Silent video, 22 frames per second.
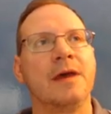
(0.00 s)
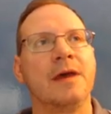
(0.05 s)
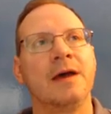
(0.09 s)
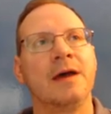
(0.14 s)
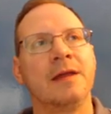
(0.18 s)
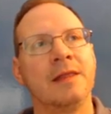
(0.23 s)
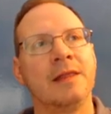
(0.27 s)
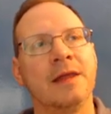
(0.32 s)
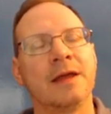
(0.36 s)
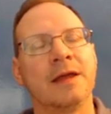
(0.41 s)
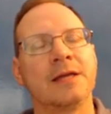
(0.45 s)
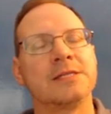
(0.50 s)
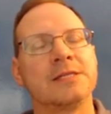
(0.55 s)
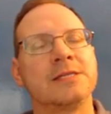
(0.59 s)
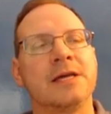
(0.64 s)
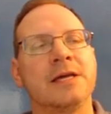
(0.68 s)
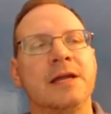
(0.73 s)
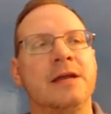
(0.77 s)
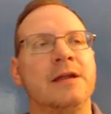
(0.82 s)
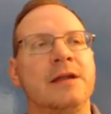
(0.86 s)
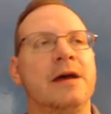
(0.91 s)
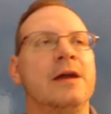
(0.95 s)
Like I
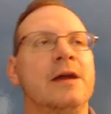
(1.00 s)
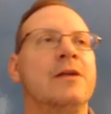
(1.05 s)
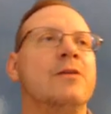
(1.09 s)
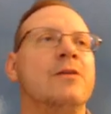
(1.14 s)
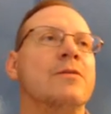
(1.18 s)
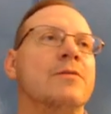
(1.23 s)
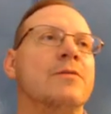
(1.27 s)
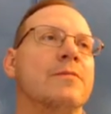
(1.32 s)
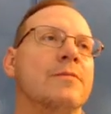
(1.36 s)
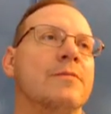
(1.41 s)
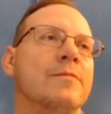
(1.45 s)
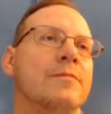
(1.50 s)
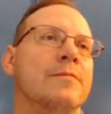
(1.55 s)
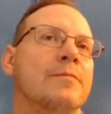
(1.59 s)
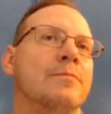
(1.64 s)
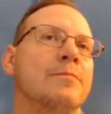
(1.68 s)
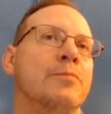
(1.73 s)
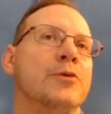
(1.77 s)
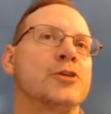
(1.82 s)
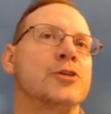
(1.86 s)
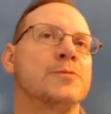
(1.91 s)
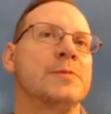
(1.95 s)
said, I don't
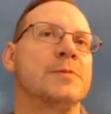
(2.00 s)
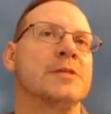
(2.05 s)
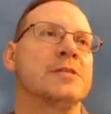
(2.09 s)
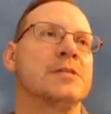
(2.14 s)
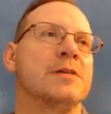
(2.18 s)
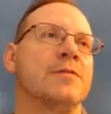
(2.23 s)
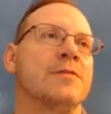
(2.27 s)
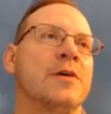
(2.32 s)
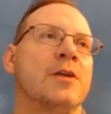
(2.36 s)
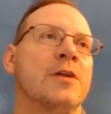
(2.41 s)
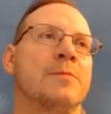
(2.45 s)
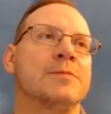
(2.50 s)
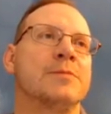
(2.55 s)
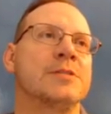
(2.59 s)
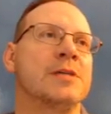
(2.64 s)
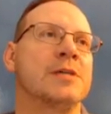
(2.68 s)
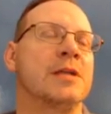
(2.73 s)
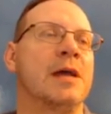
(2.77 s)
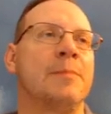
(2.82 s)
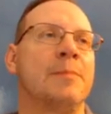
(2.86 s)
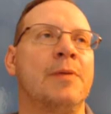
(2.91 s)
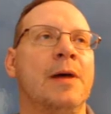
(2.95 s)
push myself
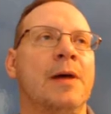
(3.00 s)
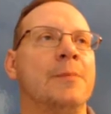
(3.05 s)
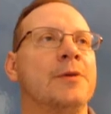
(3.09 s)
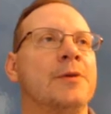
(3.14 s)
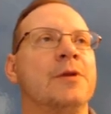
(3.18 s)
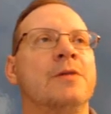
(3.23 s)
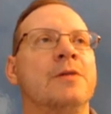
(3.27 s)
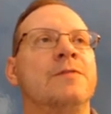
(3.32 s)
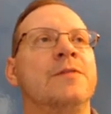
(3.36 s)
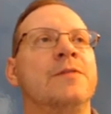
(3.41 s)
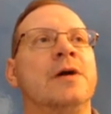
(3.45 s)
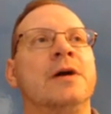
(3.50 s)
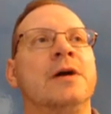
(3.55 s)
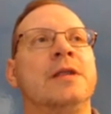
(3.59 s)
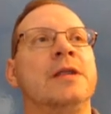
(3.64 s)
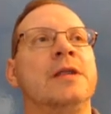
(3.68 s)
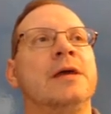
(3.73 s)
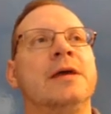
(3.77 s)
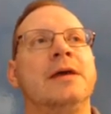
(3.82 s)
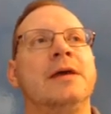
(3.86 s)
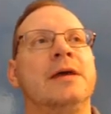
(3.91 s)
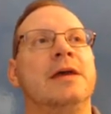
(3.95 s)
100%. I probably could have
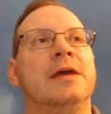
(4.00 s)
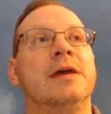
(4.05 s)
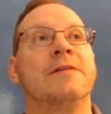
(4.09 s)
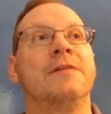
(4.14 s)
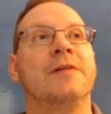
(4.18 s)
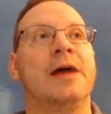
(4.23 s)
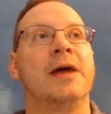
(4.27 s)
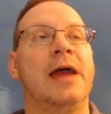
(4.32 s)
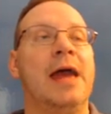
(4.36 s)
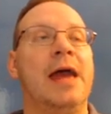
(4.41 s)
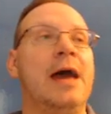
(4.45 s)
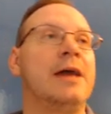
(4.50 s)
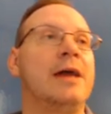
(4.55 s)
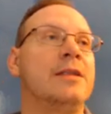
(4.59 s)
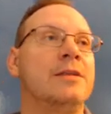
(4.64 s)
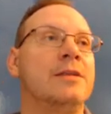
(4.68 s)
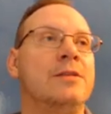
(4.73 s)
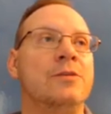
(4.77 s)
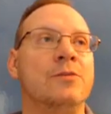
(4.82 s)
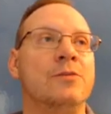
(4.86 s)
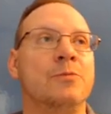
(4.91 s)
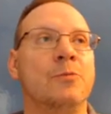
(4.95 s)
done, if I had
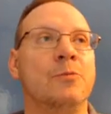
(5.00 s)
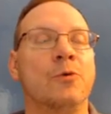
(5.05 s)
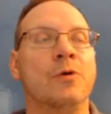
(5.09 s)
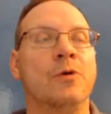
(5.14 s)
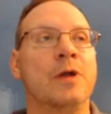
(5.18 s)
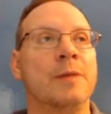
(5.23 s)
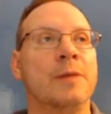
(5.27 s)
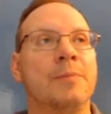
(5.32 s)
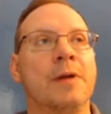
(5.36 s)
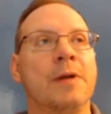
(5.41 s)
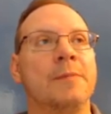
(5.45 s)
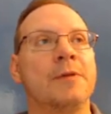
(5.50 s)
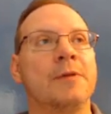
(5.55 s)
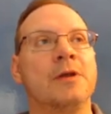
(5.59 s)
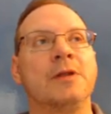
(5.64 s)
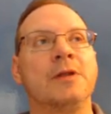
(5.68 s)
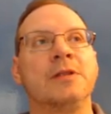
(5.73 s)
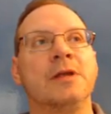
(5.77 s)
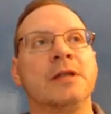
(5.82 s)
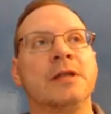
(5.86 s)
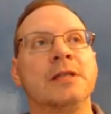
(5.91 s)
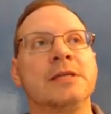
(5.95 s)
to do more, I probably could
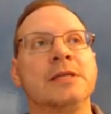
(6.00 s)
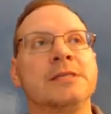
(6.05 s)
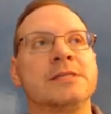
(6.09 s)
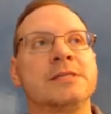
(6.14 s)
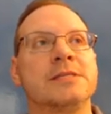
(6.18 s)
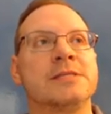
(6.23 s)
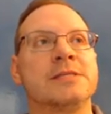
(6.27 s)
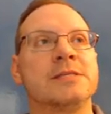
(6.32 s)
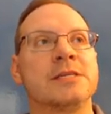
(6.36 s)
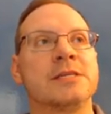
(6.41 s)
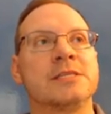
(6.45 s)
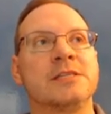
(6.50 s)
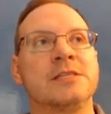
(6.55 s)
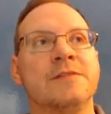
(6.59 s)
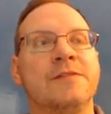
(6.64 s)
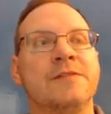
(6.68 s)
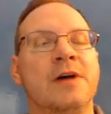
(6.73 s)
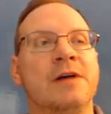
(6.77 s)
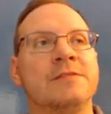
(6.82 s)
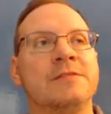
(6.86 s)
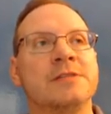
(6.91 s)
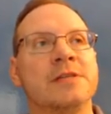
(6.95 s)
have done at least
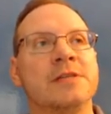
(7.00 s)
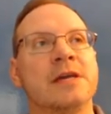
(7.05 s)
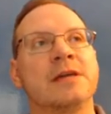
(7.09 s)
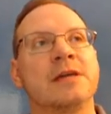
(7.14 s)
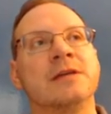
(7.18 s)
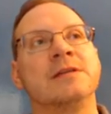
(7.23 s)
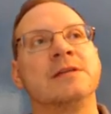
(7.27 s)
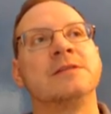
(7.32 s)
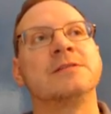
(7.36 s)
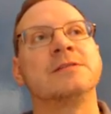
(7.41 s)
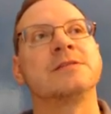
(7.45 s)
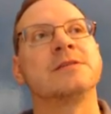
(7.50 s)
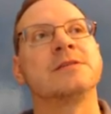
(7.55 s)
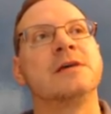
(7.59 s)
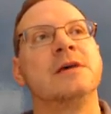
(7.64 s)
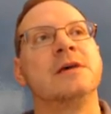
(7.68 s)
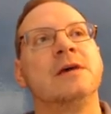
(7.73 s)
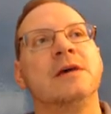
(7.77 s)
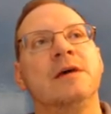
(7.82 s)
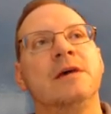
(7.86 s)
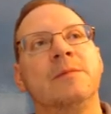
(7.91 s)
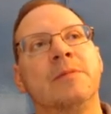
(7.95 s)
65 seconds.
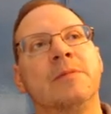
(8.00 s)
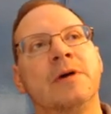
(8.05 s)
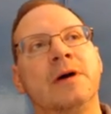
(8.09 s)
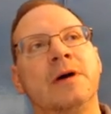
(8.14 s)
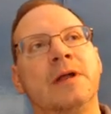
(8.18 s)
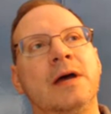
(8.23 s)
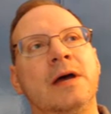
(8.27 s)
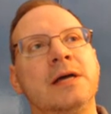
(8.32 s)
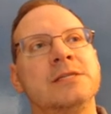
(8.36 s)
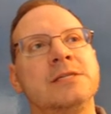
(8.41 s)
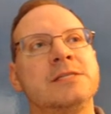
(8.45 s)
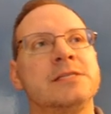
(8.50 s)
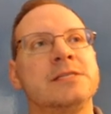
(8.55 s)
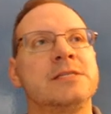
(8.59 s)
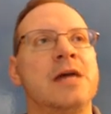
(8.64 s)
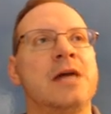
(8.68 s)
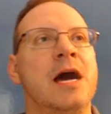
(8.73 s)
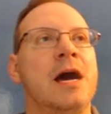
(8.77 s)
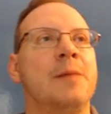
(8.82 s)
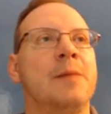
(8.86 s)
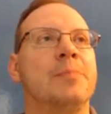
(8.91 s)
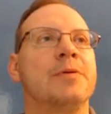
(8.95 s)
But I
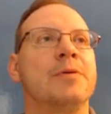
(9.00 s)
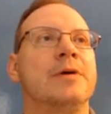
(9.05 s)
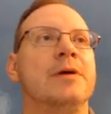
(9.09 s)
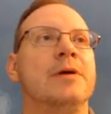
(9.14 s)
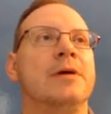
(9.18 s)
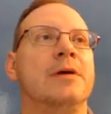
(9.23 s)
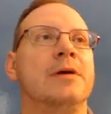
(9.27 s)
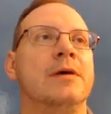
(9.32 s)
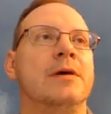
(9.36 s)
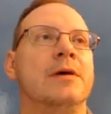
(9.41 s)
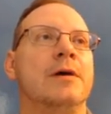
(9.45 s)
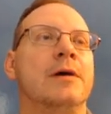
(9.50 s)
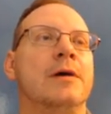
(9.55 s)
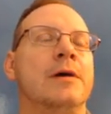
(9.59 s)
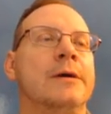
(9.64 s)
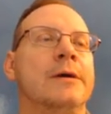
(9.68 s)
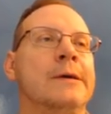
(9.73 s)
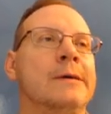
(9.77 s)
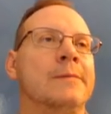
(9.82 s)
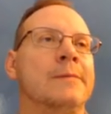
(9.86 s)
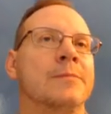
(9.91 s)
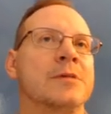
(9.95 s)
stop
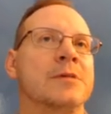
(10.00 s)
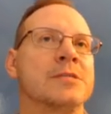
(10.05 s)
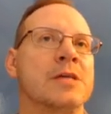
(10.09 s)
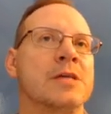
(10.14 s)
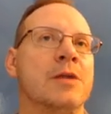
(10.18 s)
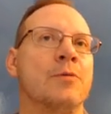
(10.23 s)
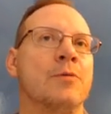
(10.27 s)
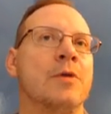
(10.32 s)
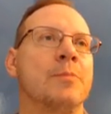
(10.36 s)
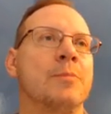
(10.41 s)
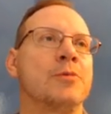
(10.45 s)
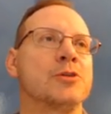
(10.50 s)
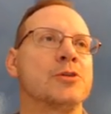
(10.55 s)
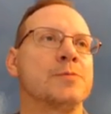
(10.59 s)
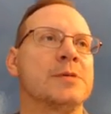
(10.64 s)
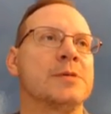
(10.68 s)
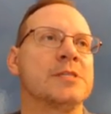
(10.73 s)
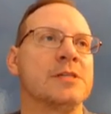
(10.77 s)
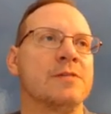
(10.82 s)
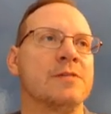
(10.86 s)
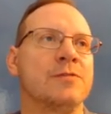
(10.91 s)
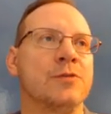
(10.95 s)
because I don't want to push
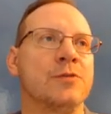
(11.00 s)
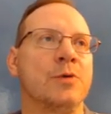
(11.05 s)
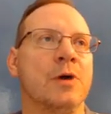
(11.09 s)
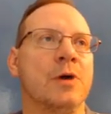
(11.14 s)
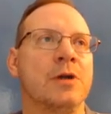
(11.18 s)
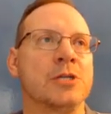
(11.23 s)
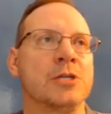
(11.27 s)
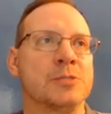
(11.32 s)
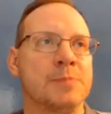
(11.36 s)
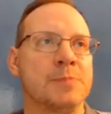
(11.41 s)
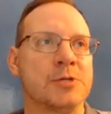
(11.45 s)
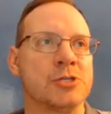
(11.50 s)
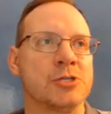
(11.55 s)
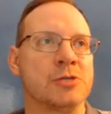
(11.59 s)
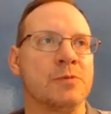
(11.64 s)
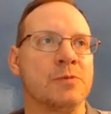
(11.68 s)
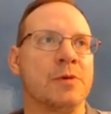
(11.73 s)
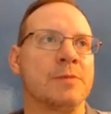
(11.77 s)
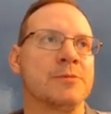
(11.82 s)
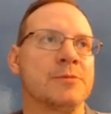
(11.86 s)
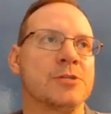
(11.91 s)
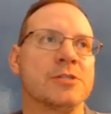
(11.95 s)
myself too hard, especially
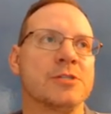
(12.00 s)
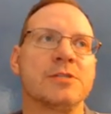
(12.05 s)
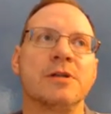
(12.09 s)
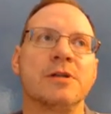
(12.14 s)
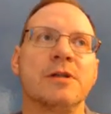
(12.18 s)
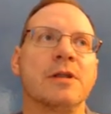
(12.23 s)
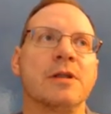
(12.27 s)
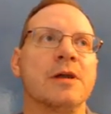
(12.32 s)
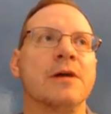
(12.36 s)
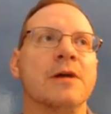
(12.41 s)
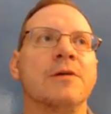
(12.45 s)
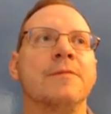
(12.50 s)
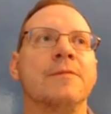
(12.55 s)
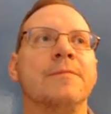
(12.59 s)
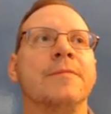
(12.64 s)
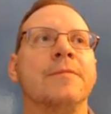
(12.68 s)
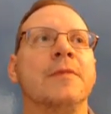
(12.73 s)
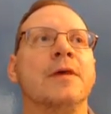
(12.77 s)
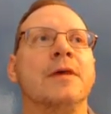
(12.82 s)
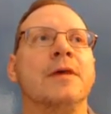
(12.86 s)
when I'm just starting out.